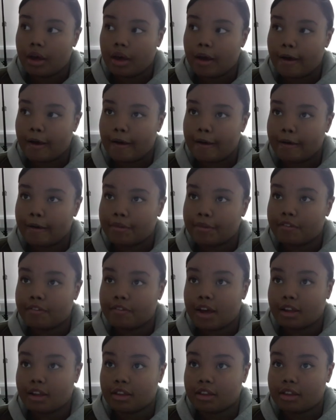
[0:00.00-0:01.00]
the
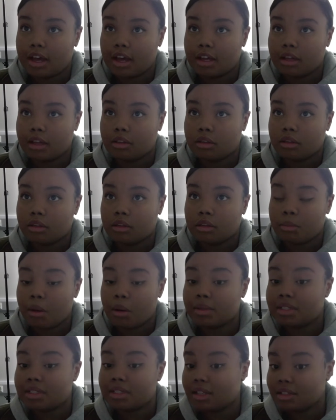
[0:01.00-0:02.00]
fact that the mum
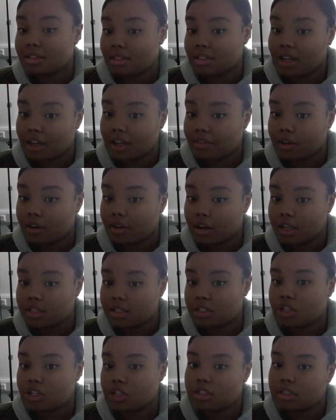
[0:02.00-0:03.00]
is there to save her, it
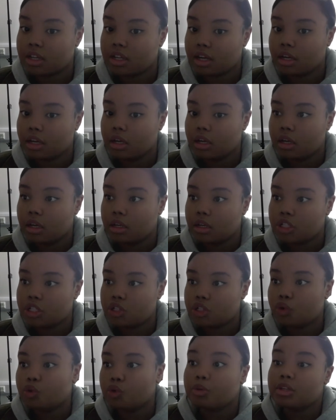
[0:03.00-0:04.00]
suggests that she's
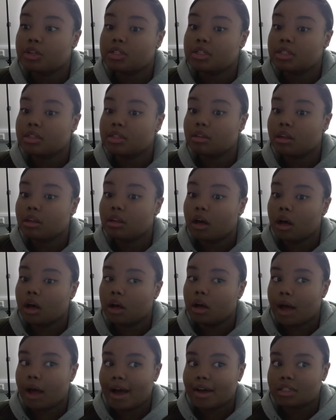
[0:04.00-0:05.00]
almost
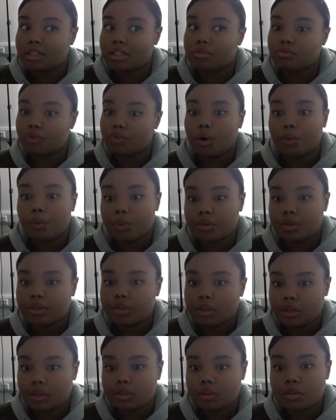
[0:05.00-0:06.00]
an active role
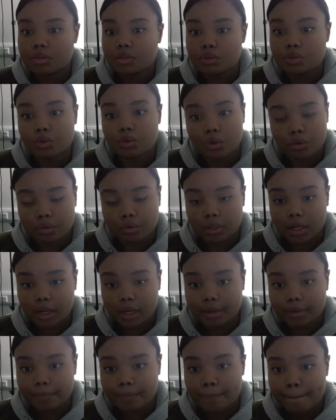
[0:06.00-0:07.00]
within the
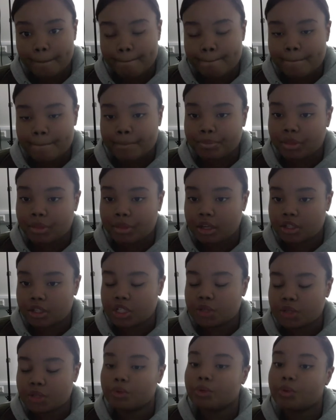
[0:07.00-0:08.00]
storyline. And
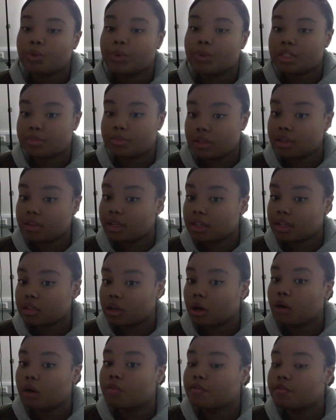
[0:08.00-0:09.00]
she will always be there to
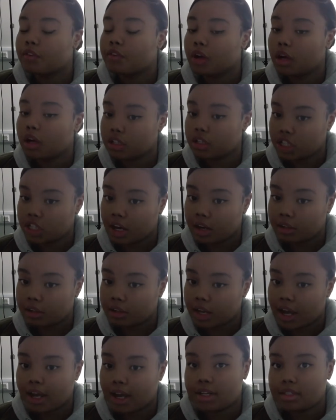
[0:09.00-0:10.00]
comfort her child,
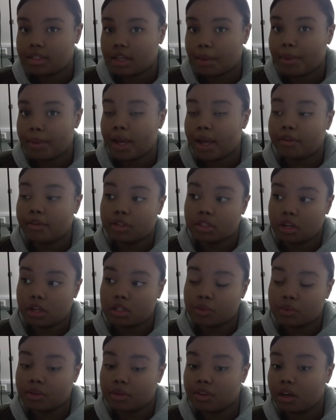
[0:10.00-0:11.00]
as a parent
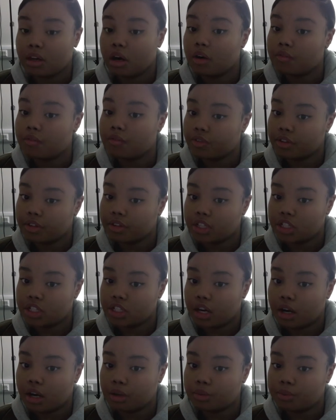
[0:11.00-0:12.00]
does when they comfort their
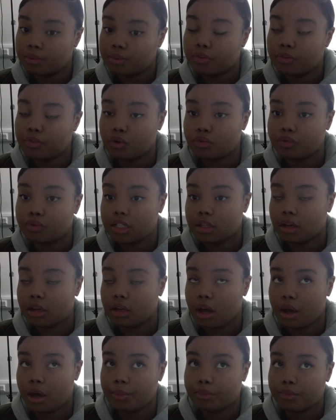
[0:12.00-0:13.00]
child before
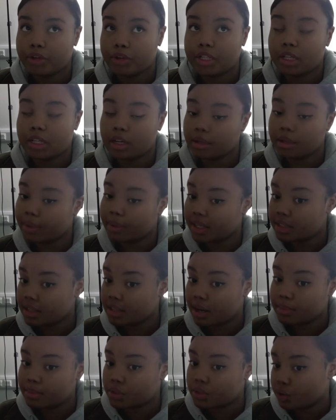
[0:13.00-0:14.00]
reading a
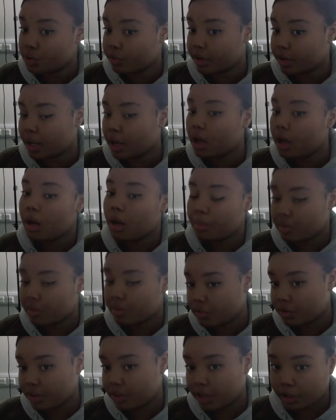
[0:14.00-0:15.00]
bedtime story
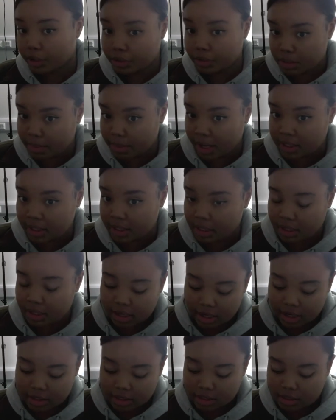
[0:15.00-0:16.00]
before they go to bed at
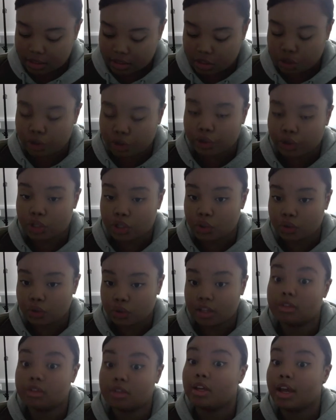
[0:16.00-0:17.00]
night, to assure
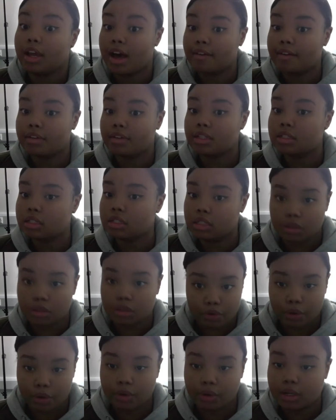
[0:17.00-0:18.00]
that they have
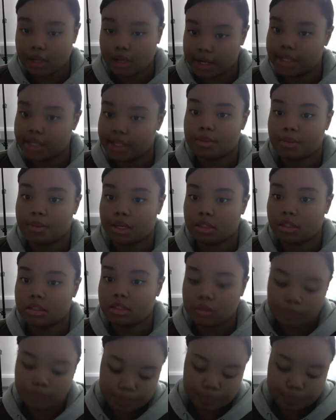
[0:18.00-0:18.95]
zero nightmares.